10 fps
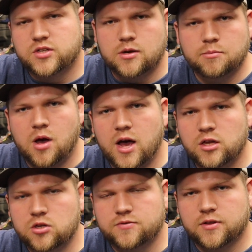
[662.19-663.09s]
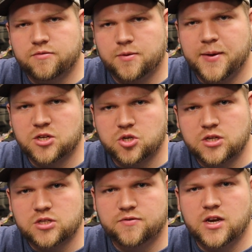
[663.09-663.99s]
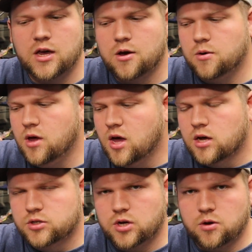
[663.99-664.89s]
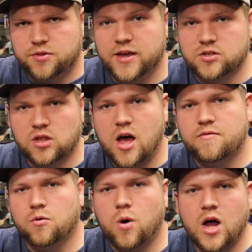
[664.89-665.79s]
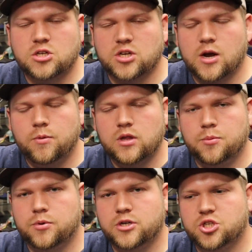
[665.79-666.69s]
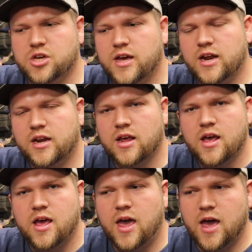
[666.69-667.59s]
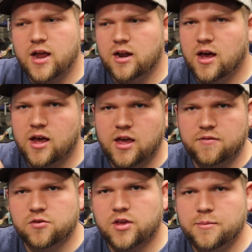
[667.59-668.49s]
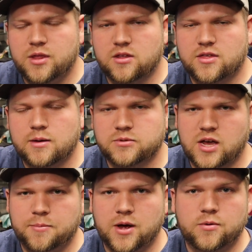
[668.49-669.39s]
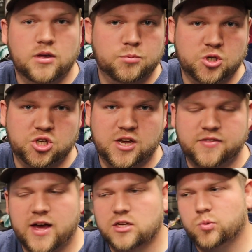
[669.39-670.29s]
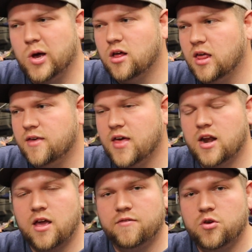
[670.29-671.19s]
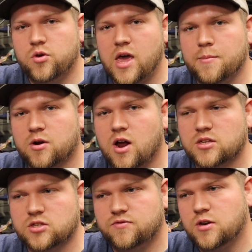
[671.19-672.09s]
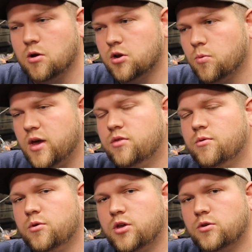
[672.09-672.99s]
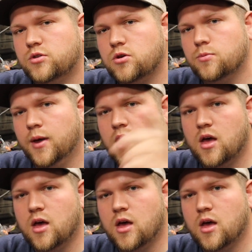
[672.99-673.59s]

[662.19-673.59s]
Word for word: some uh, useful information in this video. So thanks a lot for watching. I really appreciate it. And uh, if you'll give me the thumbs up, I'd really appreciate that as well. And then if you came across this video on your way through YouTube,